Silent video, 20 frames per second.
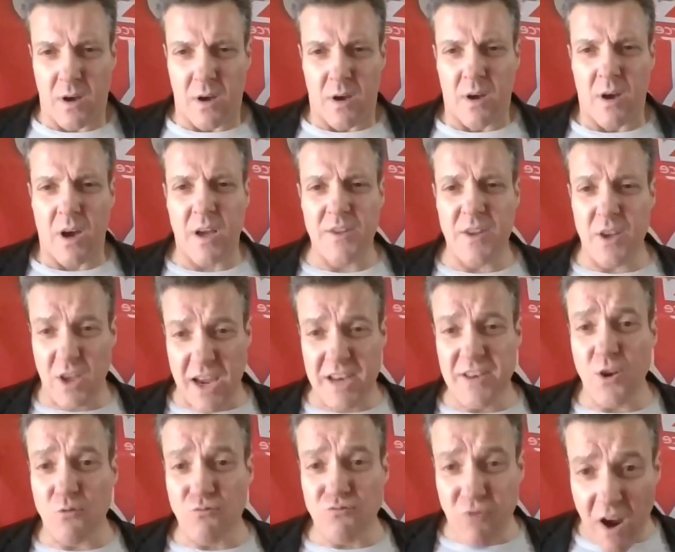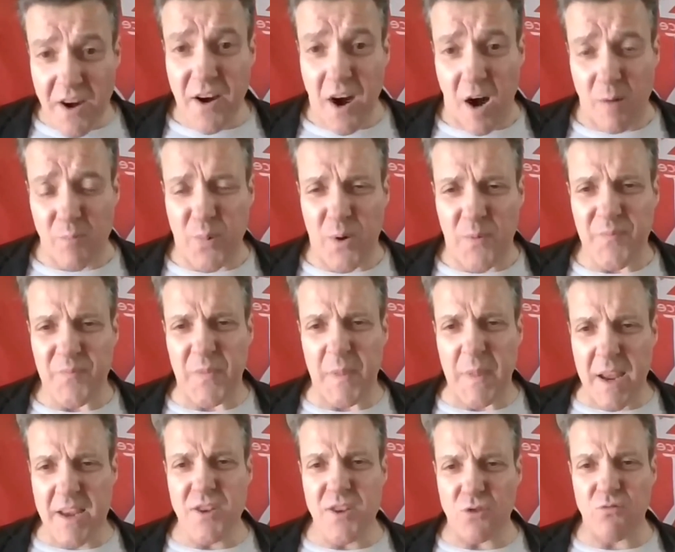in the run
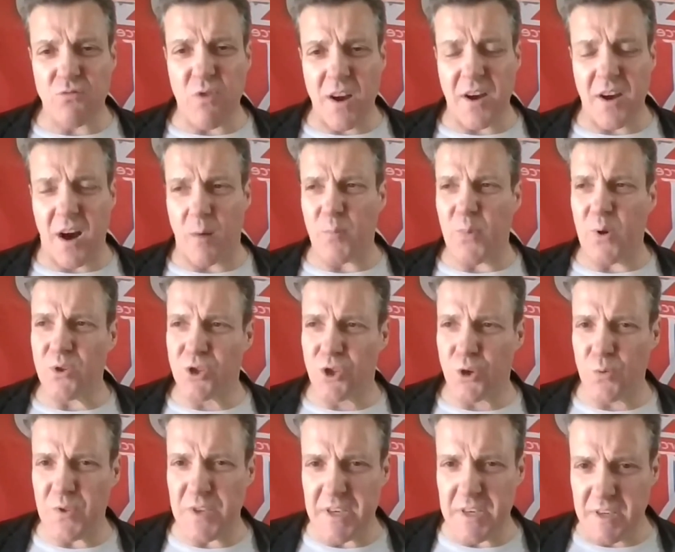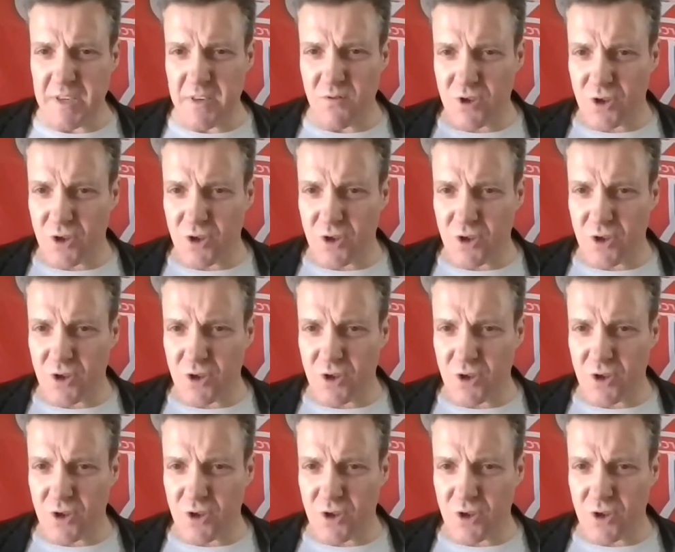up to the